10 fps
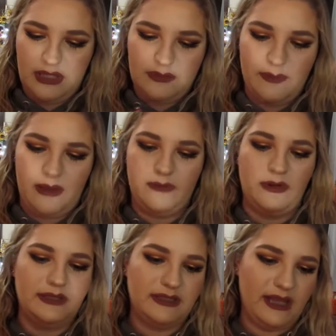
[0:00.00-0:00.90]
these bad
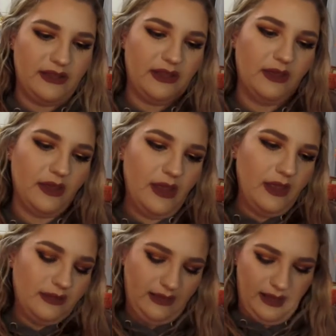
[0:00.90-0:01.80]
boys and see how they look.
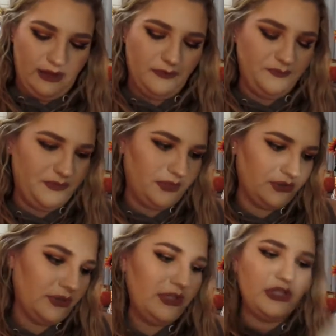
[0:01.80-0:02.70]
Now, there's
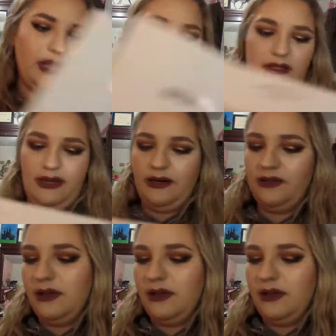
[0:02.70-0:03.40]
3 shades in here.